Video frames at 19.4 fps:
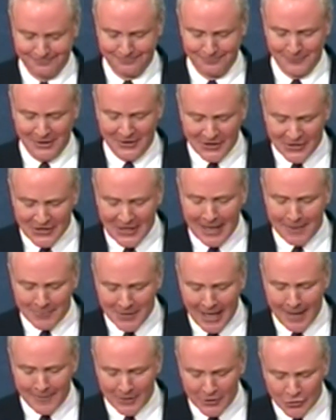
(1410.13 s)
But at the same
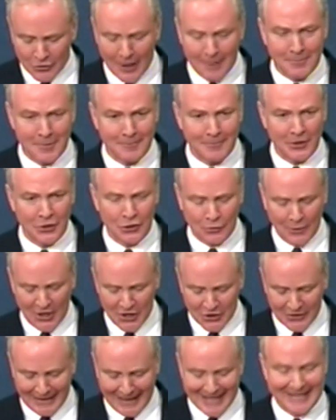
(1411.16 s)
time, the Trump
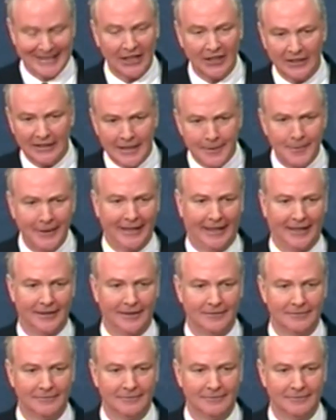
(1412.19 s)
administration has eliminated